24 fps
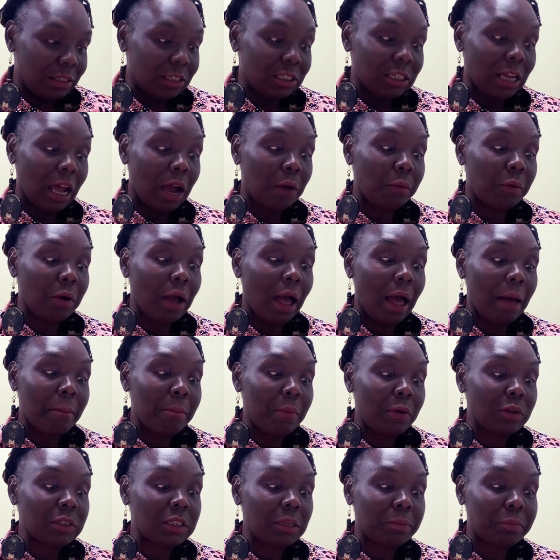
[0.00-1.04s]
The genre I
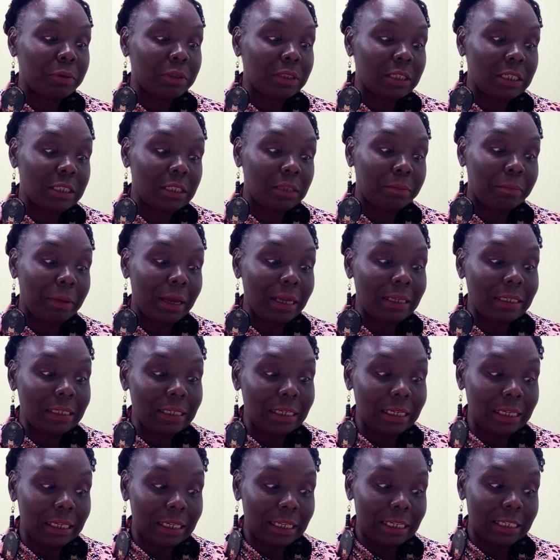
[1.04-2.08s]
mostly participate
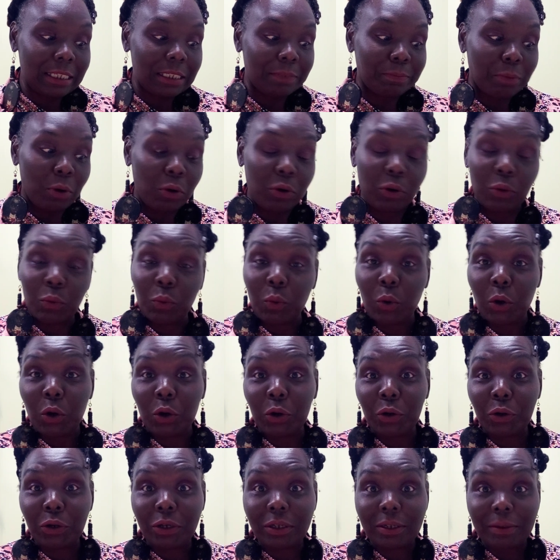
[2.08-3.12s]
in is spoken
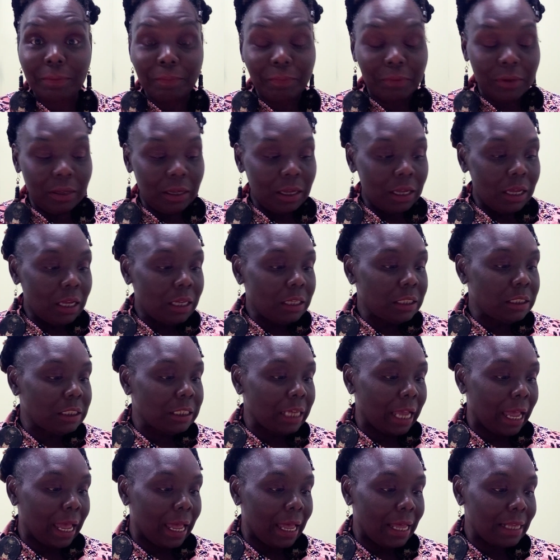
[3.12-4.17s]
word,
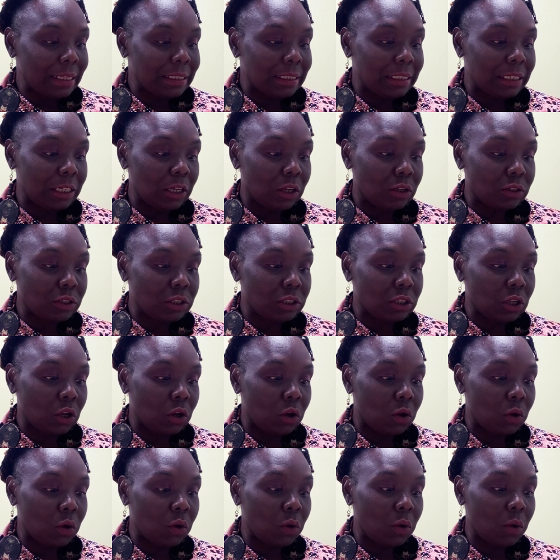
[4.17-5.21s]
jazz, neo
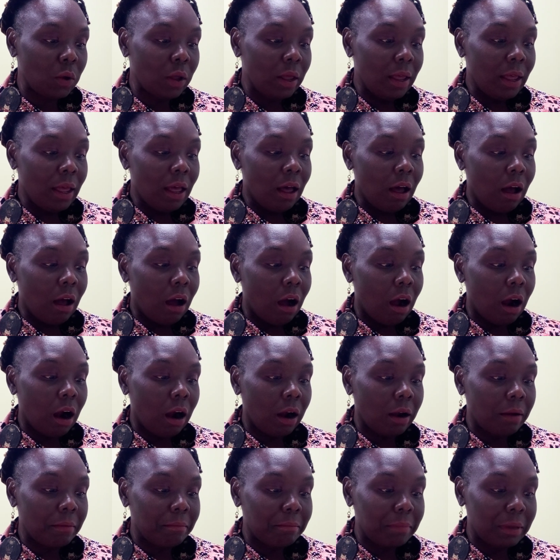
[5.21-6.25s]
soul,
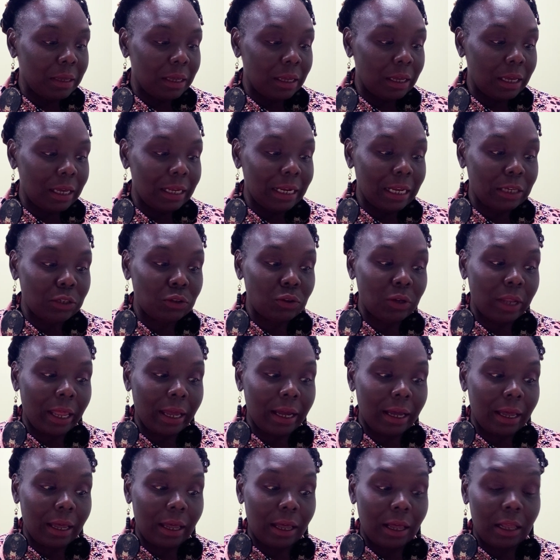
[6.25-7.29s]
R&B, and I do
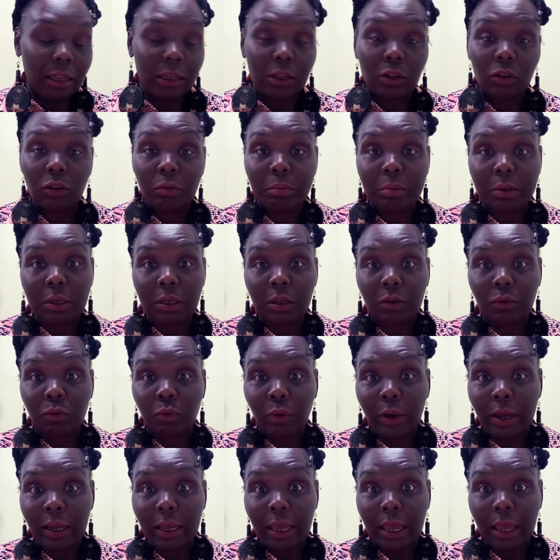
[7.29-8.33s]
like a little bit of
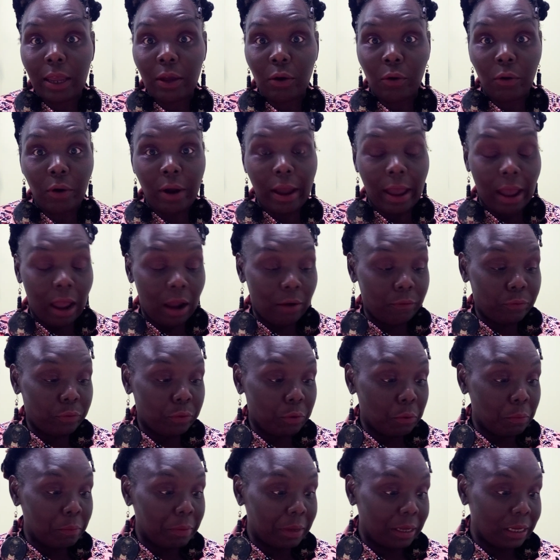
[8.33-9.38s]
reggae or
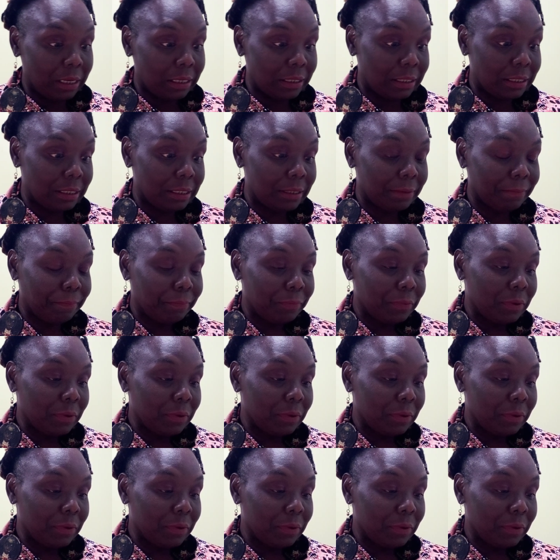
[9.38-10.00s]
Afro beats.